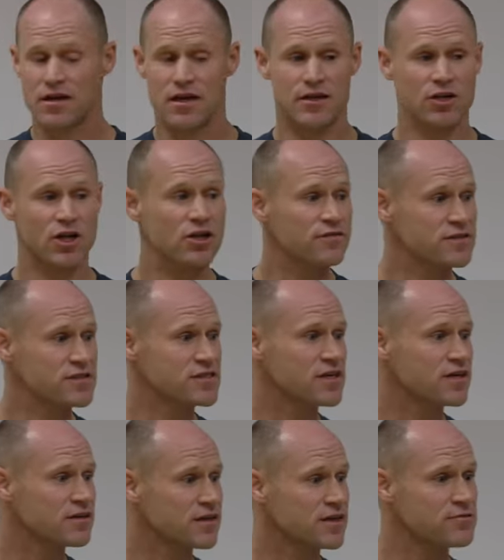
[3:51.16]
And all of a
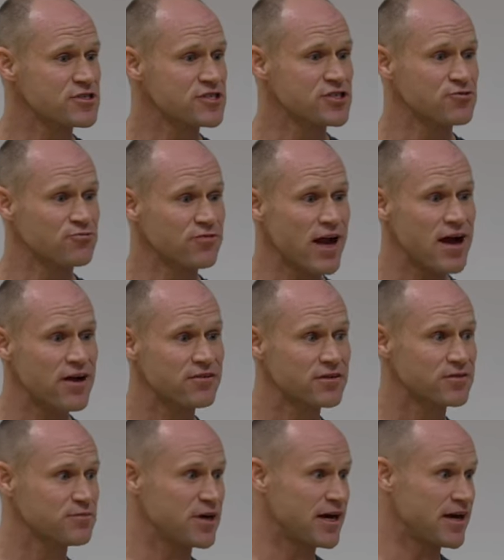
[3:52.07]
sudden, I was
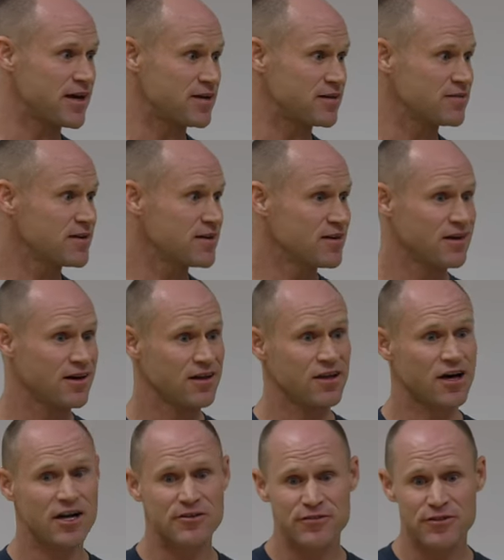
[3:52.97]
surrounded by a
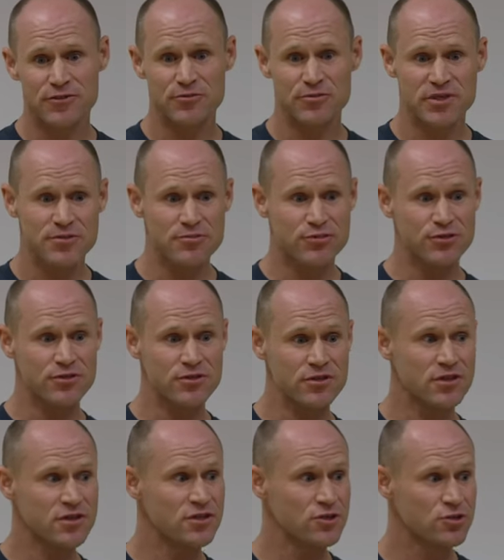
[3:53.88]
lot of other
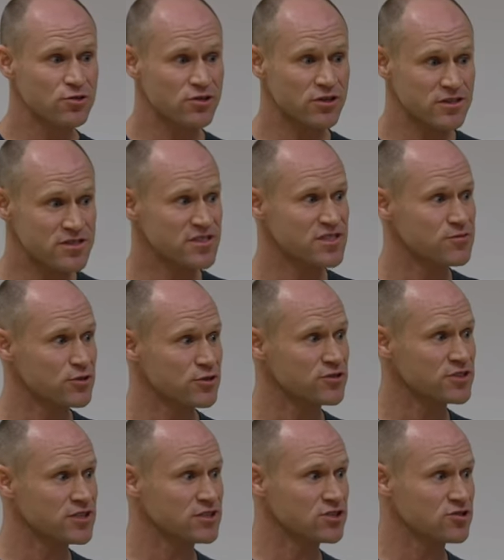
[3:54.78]
people who were in
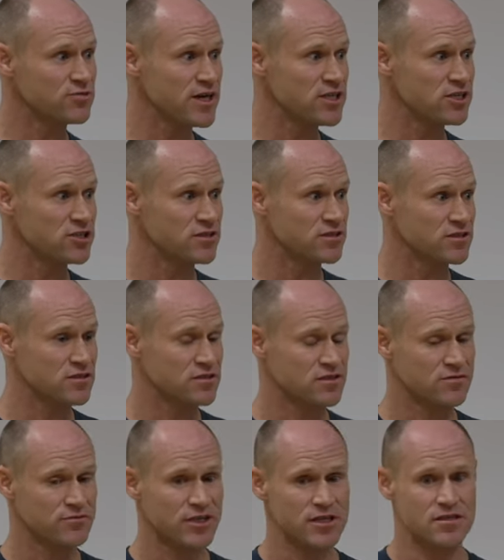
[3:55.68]
similar situations. In
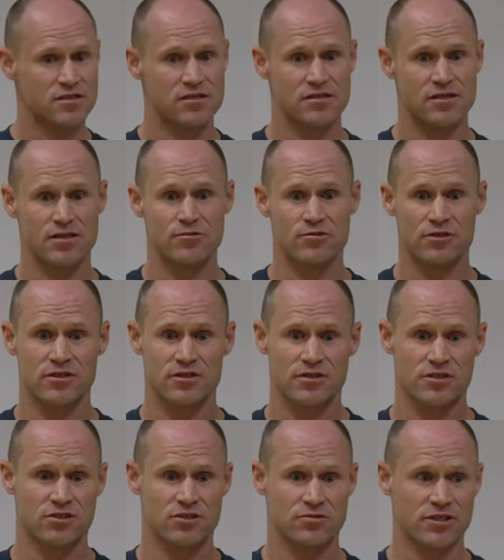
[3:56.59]
some cases, they were in
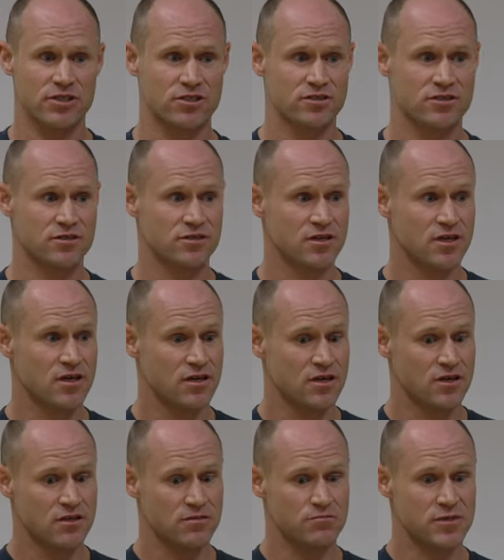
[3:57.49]
situations
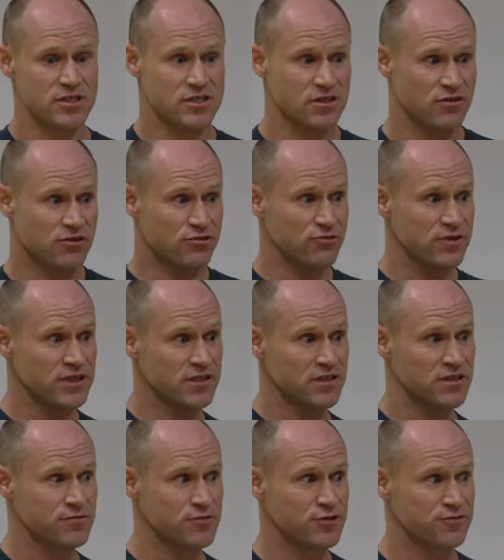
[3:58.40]
missing three
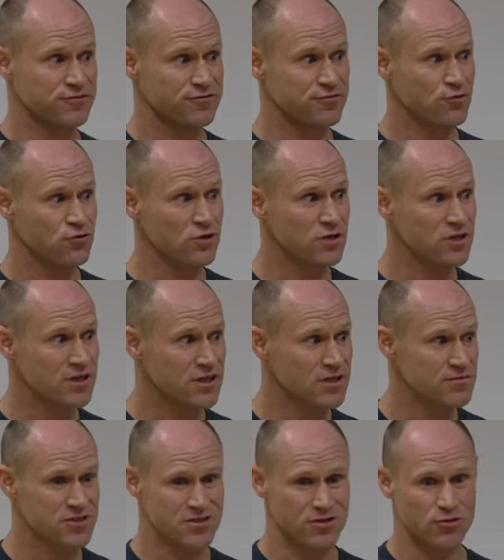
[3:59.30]
limbs or four
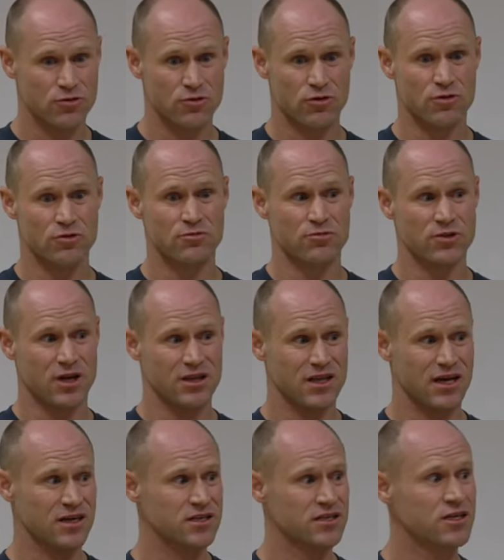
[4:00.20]
limbs, or, or, a
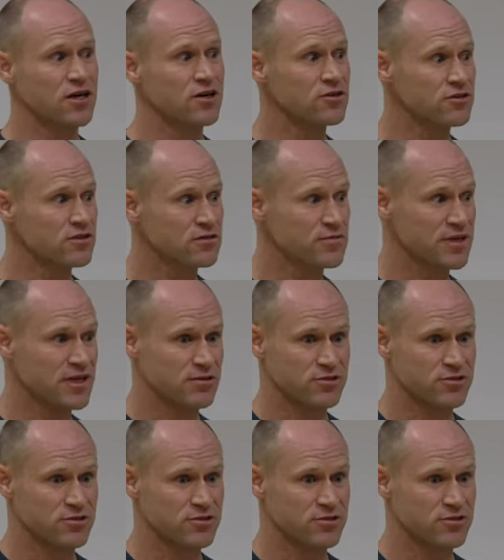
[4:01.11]
lot younger than me.